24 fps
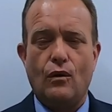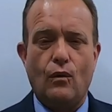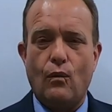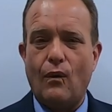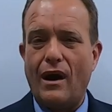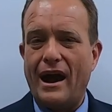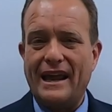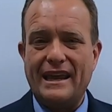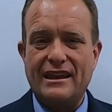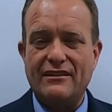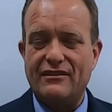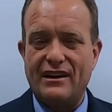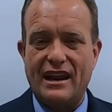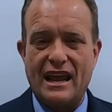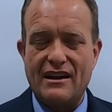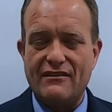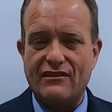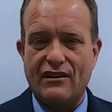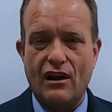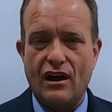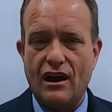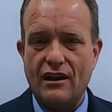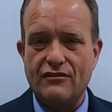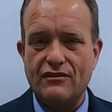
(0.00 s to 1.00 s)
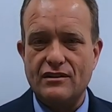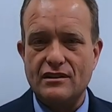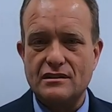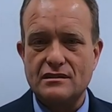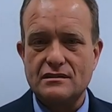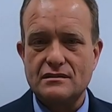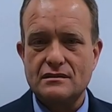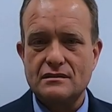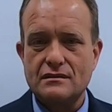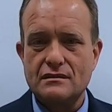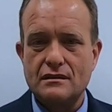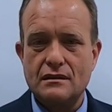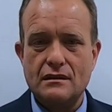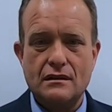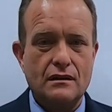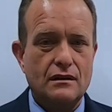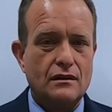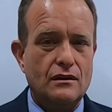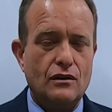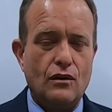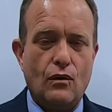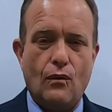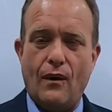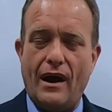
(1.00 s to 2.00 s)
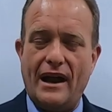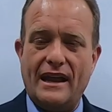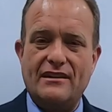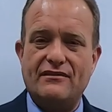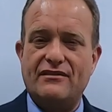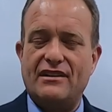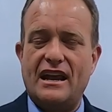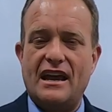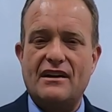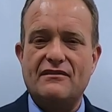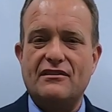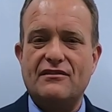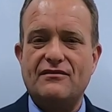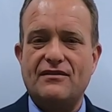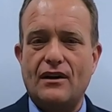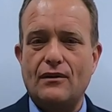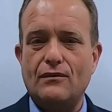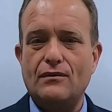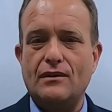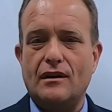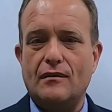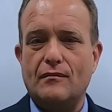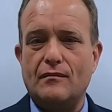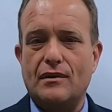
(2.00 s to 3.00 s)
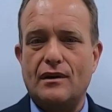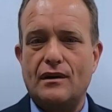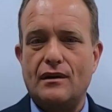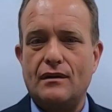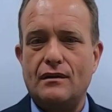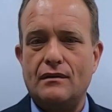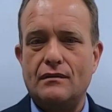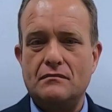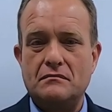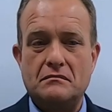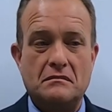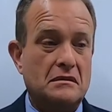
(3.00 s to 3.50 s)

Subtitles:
Why even have an office? Why even have a phone number?